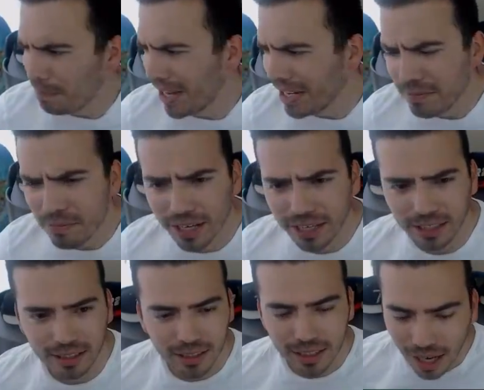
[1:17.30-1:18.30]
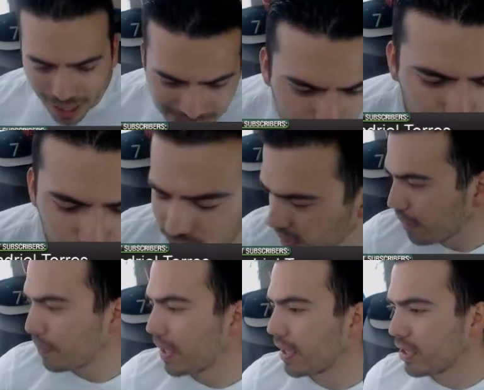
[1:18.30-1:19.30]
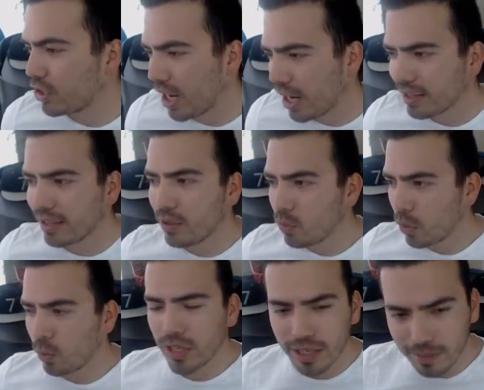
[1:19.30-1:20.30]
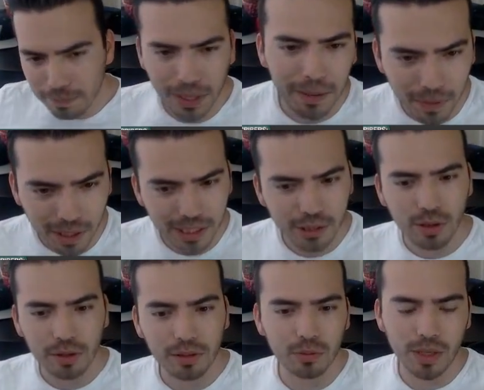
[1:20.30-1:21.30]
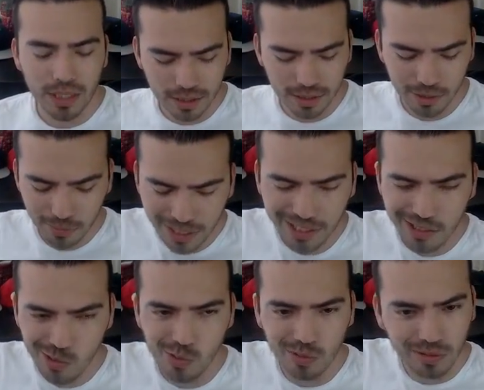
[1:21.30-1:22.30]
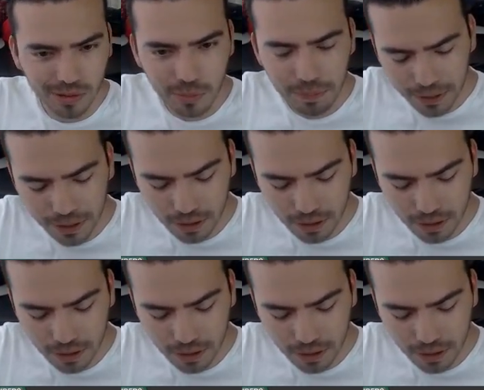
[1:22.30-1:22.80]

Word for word: betting money. I need to set up like a chat thing where we can bet money throughout the races. It'll be kind of cool. It'll be pretty